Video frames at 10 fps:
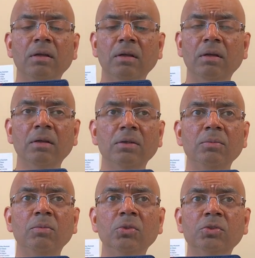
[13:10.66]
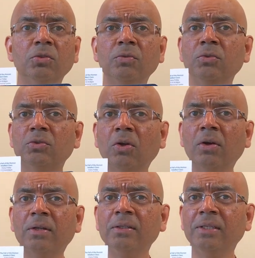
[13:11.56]
Most of you
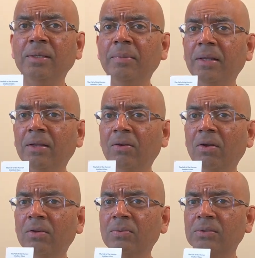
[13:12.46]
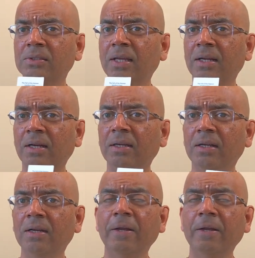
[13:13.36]
saw it in the email and all. It was there, right?